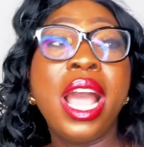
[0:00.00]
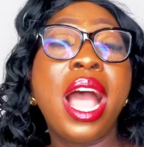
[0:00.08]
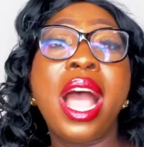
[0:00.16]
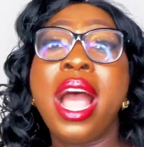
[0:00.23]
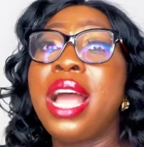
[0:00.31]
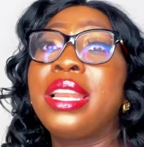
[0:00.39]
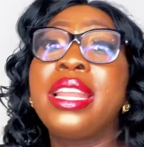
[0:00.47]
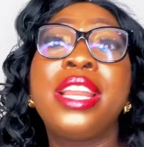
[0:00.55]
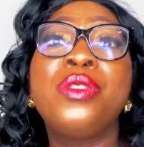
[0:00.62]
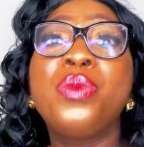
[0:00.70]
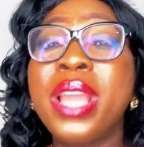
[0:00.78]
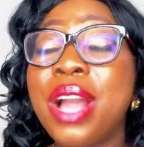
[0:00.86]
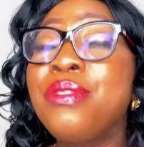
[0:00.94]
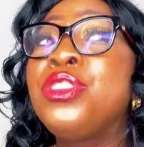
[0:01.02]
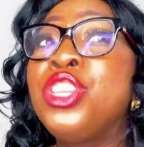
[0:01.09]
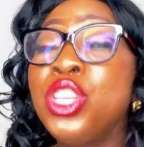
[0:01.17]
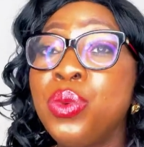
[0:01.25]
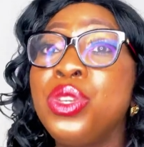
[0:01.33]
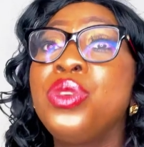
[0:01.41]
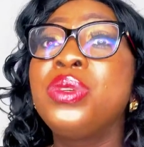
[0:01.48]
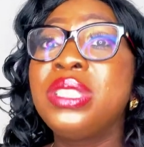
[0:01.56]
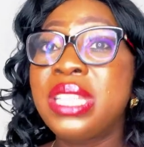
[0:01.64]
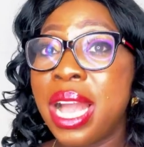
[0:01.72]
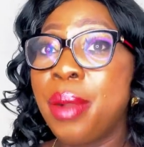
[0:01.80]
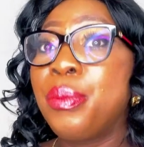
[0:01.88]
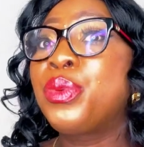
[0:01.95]
uh, and then we have new
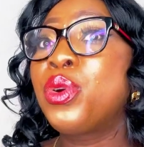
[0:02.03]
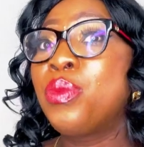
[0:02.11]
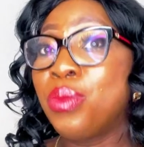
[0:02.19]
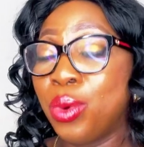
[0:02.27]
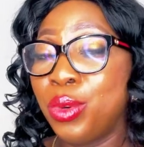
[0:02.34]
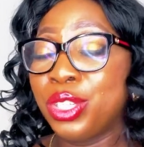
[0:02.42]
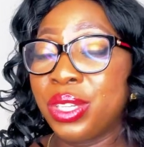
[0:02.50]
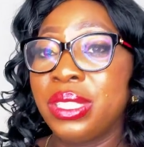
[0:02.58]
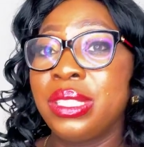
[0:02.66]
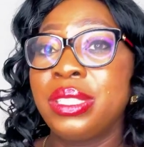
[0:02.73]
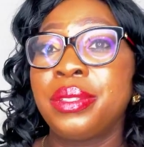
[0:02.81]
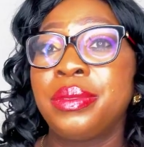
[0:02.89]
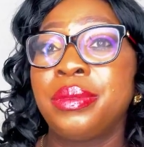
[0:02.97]
user promotions.